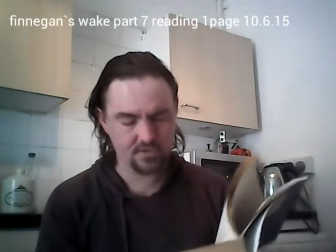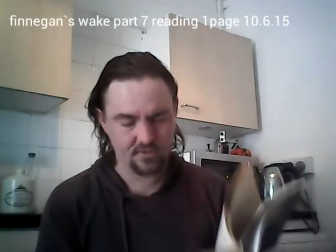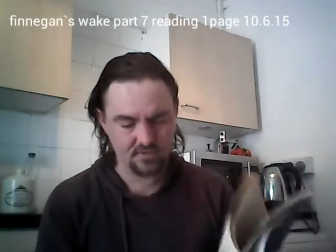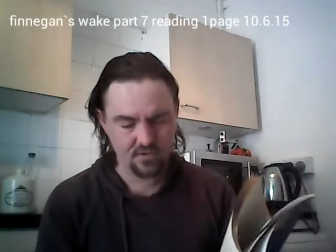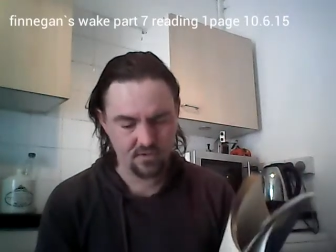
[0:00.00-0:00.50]

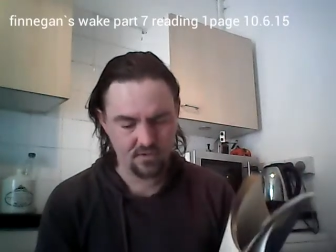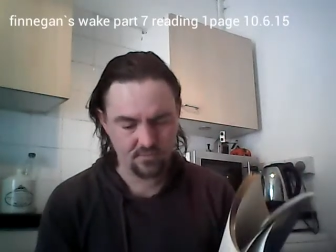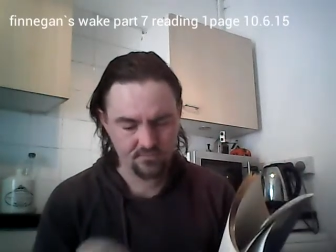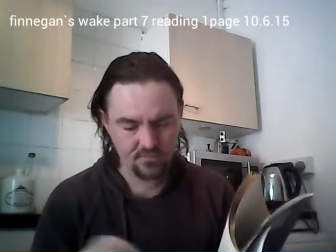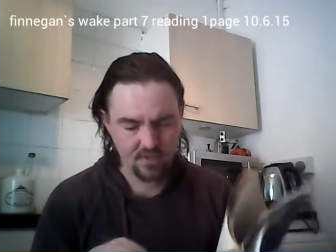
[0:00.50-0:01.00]
and so,
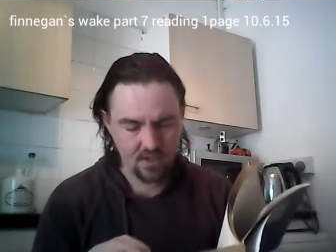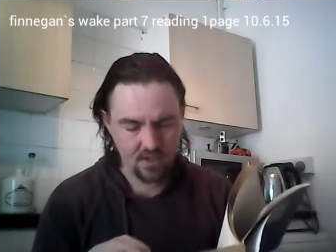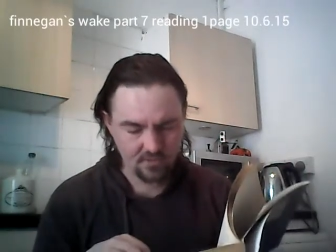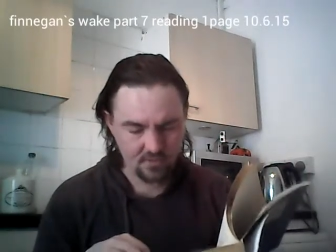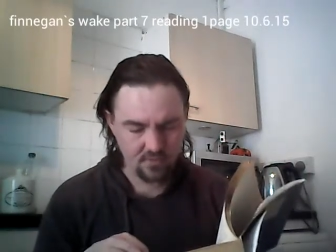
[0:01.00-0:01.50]

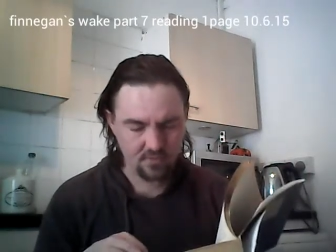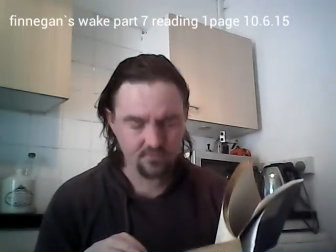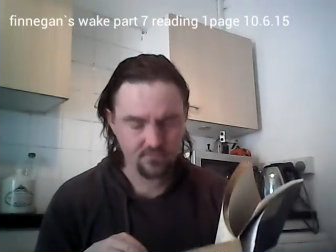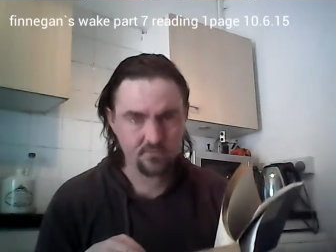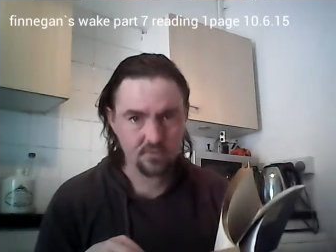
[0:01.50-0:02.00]
and all,
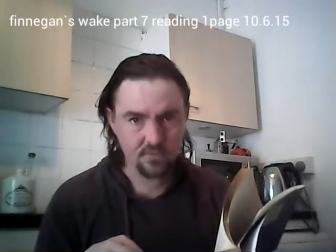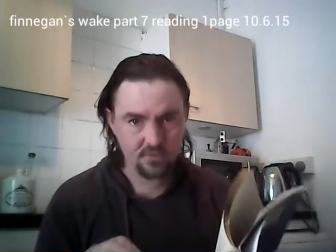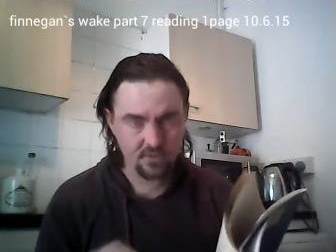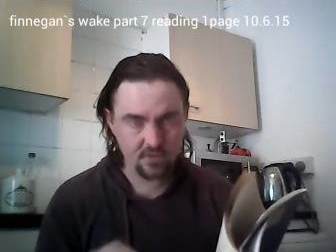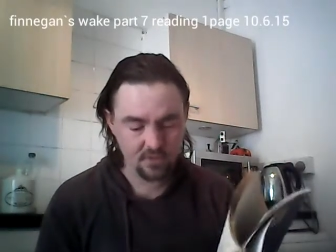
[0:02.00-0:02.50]

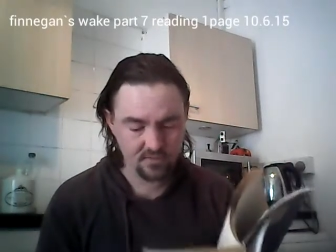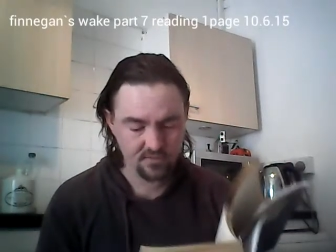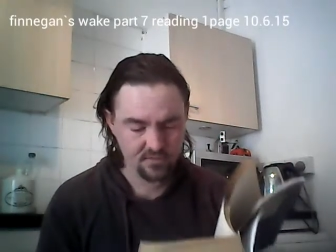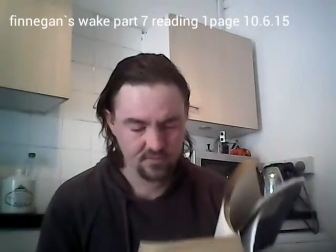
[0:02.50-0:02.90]
sucketh.